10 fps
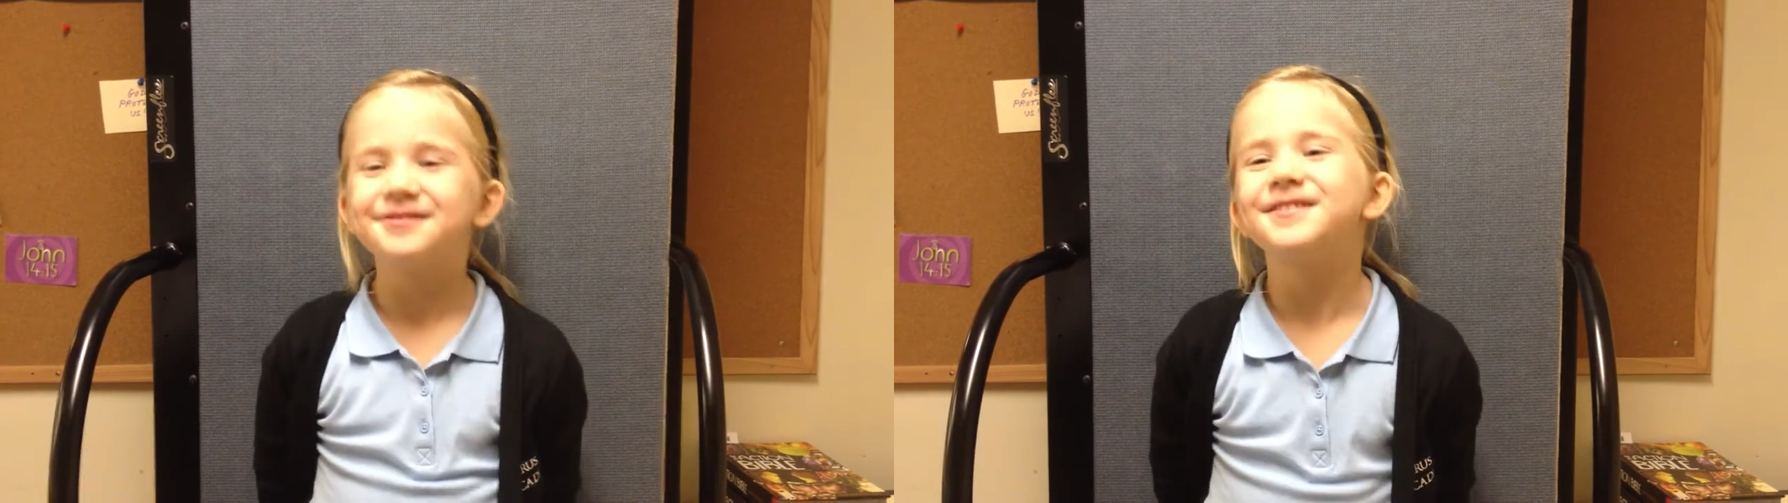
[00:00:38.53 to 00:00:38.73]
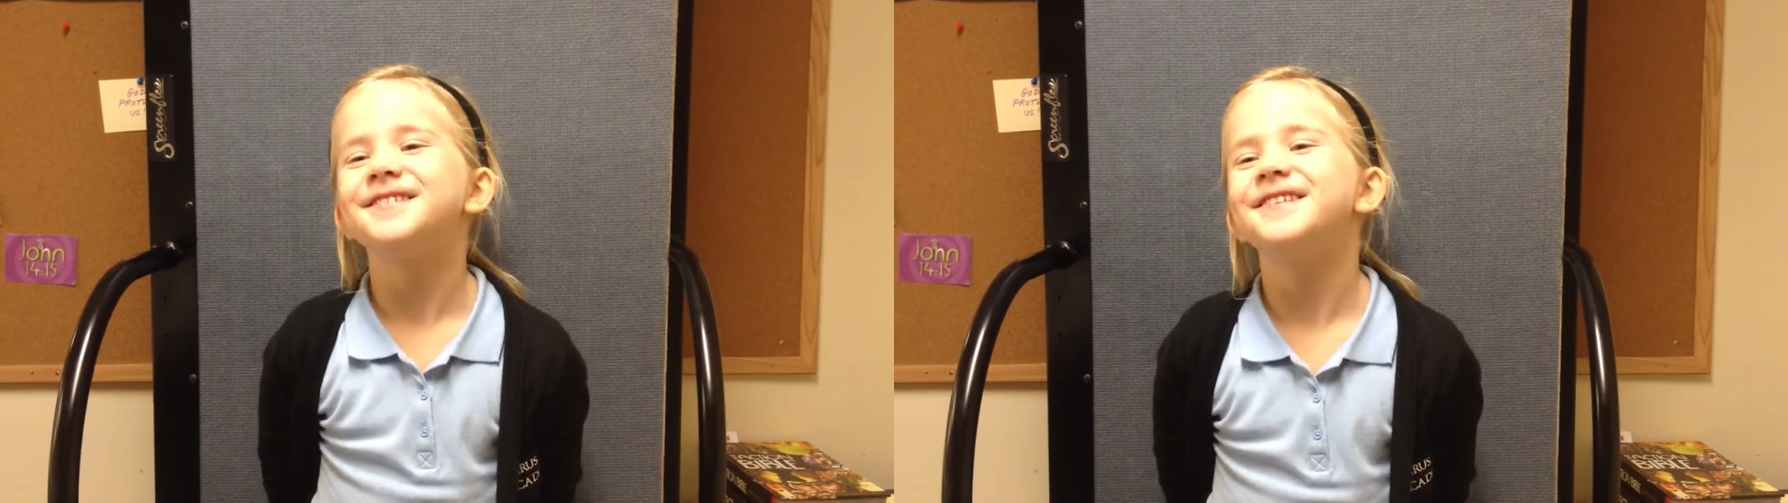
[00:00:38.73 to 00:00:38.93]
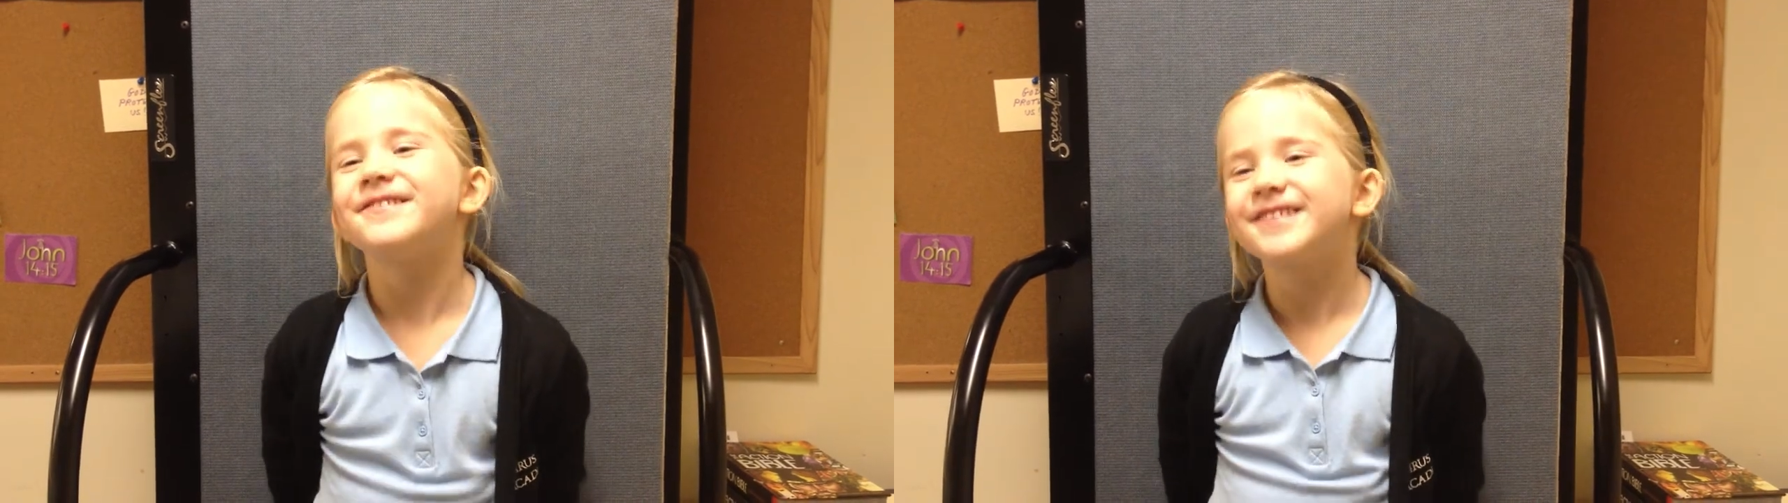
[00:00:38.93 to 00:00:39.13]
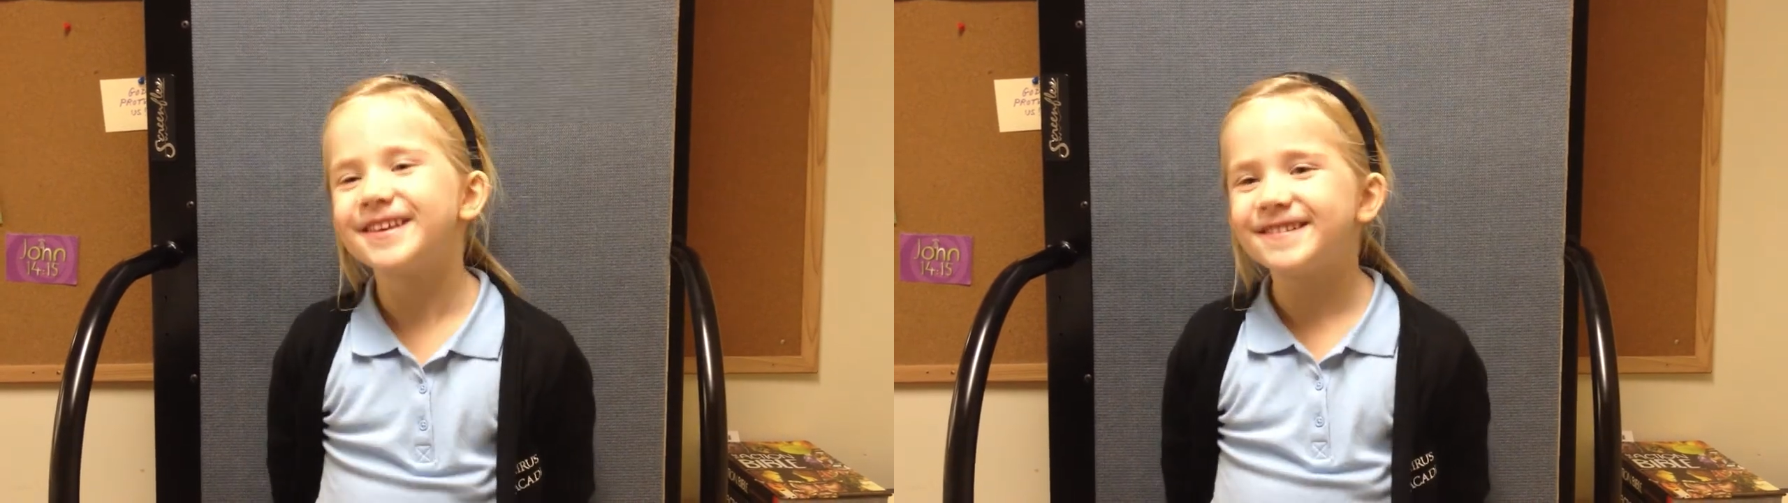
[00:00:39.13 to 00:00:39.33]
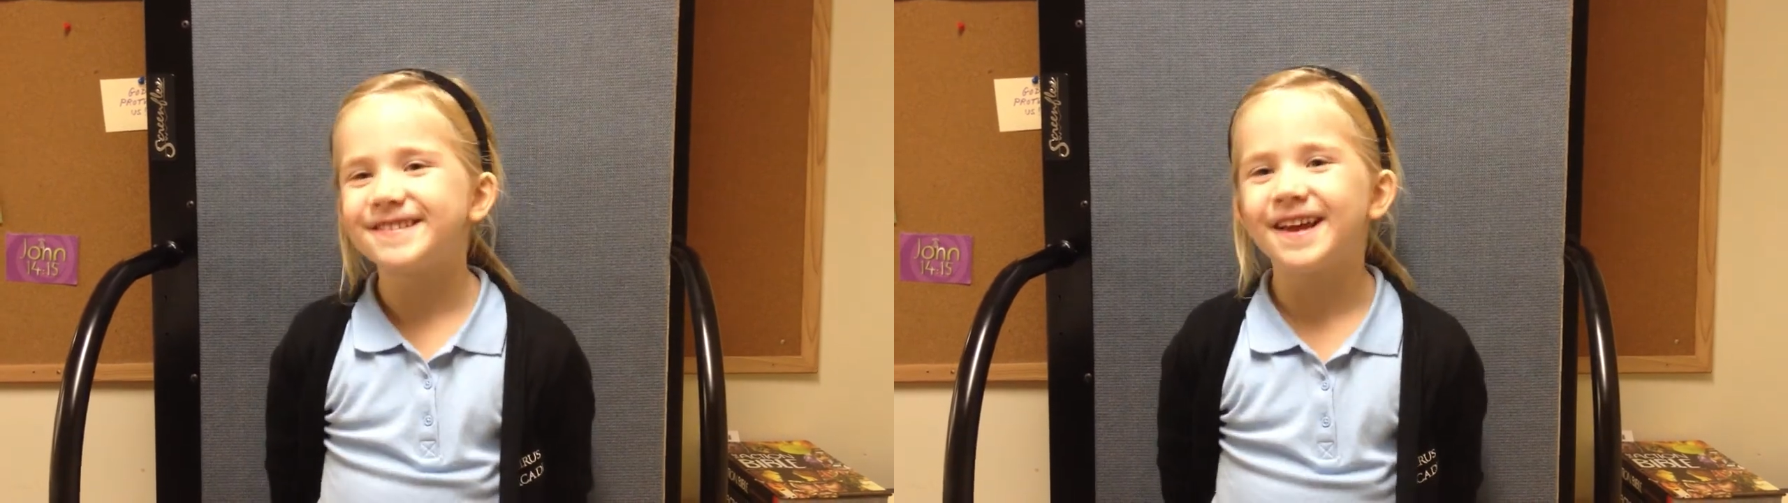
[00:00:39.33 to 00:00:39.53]
trees have
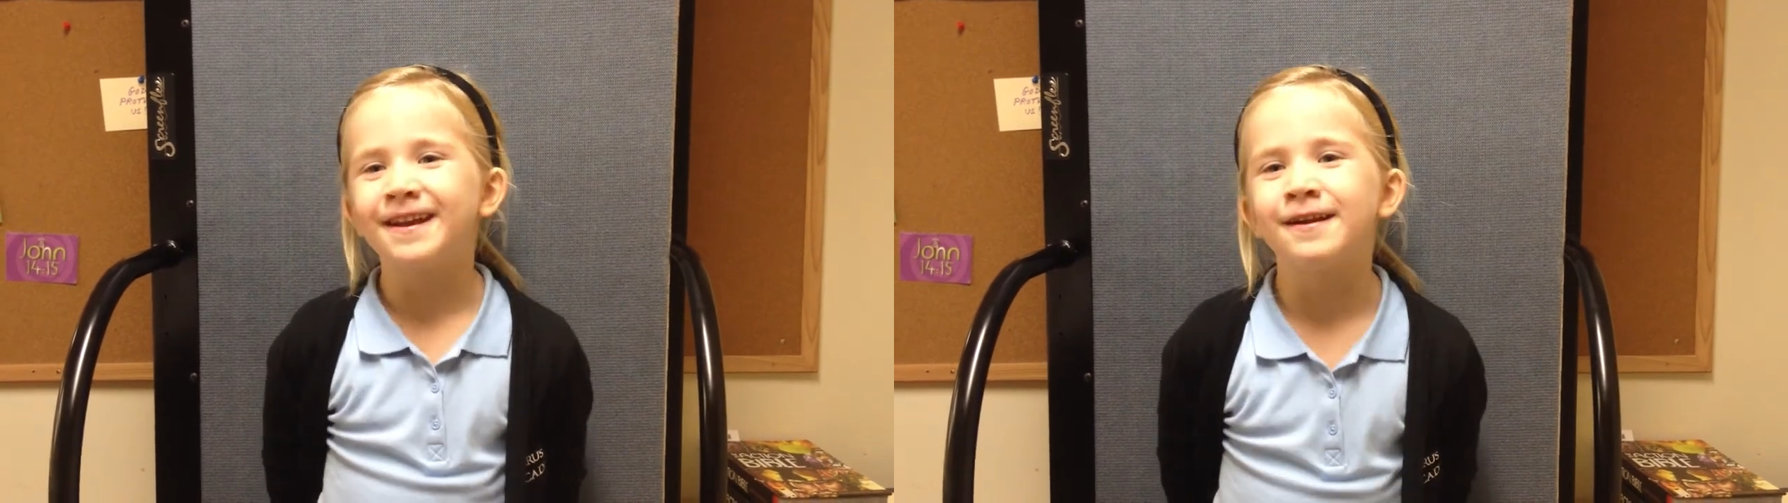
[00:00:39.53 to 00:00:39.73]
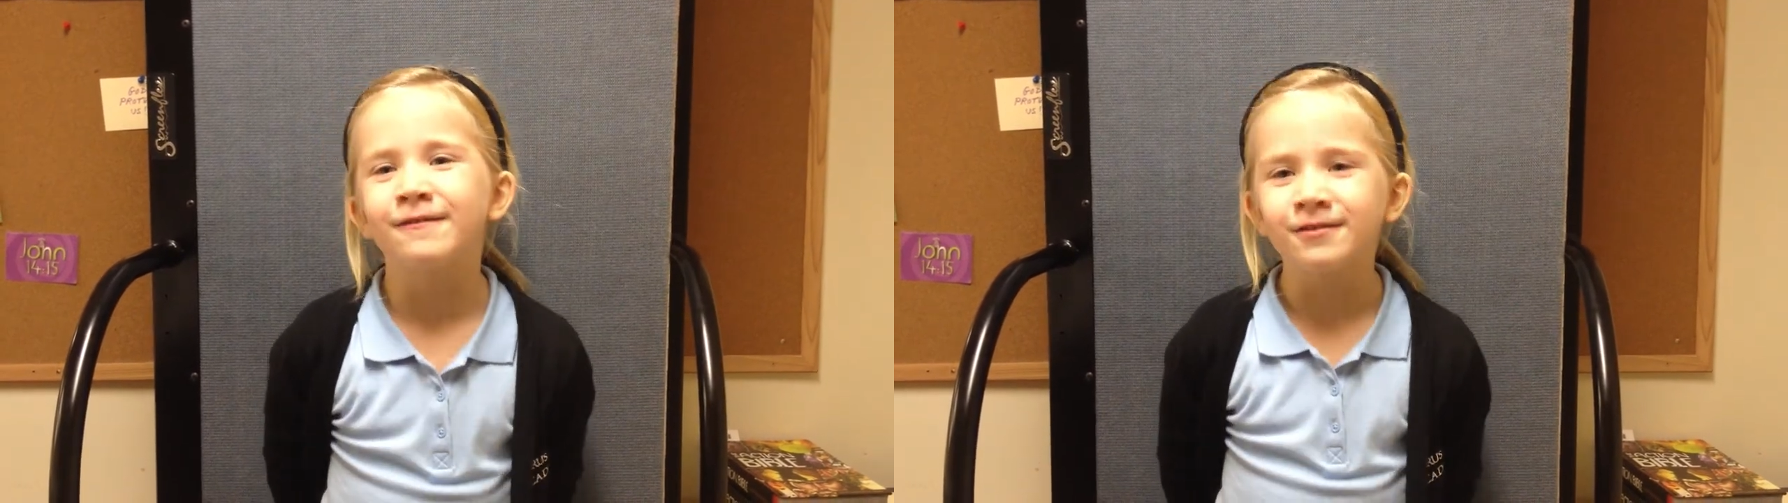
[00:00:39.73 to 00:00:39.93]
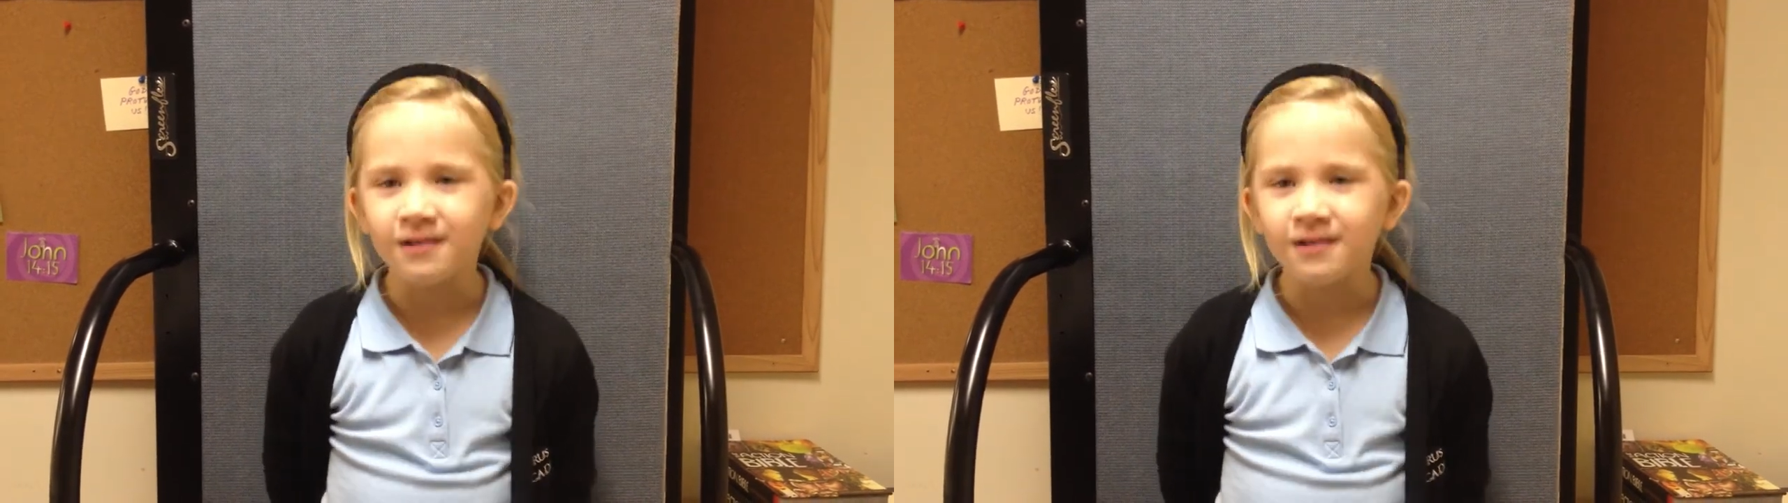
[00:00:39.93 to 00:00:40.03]
keys yet never